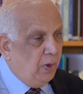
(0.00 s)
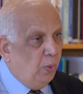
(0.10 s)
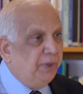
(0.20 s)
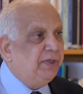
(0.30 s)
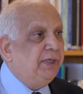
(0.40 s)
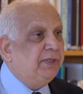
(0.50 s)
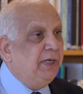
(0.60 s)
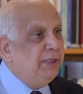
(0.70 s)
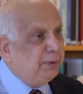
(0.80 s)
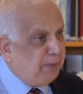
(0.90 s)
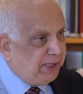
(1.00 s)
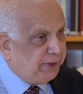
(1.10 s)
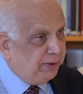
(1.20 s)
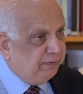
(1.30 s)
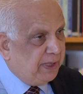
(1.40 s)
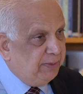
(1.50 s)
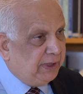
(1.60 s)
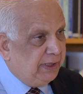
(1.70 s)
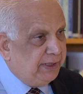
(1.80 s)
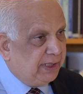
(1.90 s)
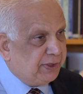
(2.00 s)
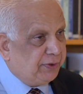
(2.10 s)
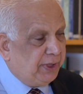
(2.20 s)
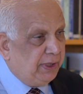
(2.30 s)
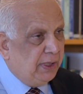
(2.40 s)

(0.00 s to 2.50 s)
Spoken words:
with its inspection of chemical industry,